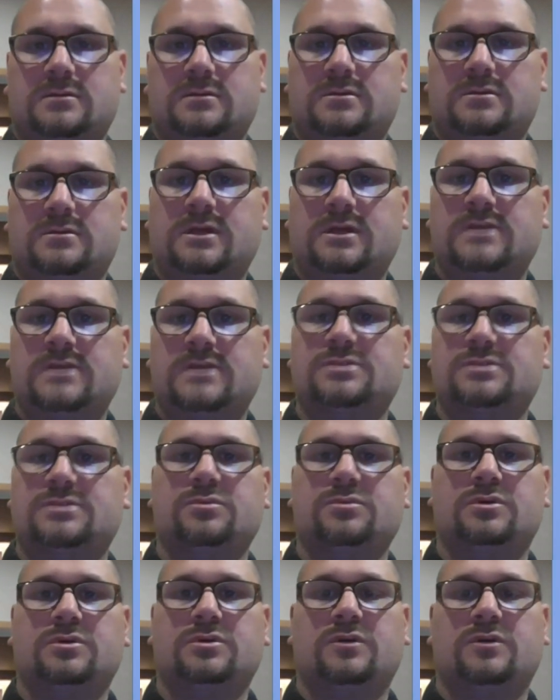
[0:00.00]
Okay, so
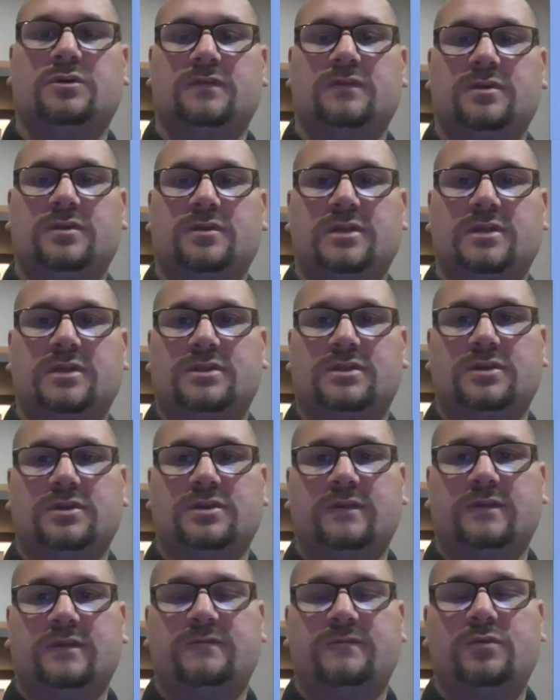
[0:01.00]
we'll go over Unit
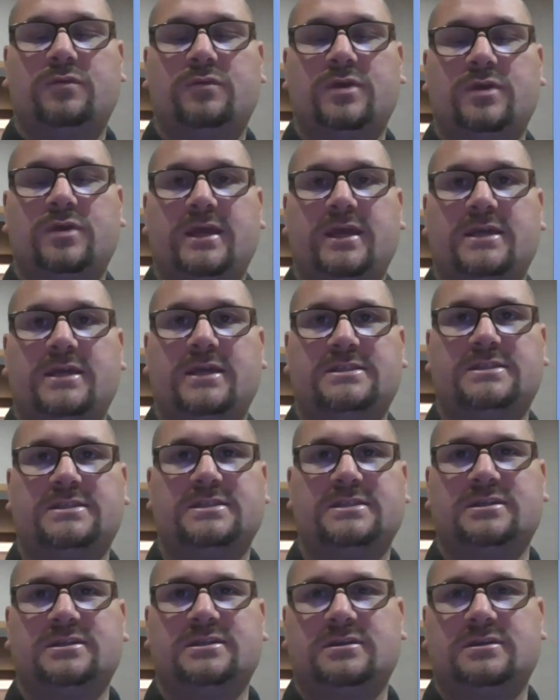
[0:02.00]
34 next,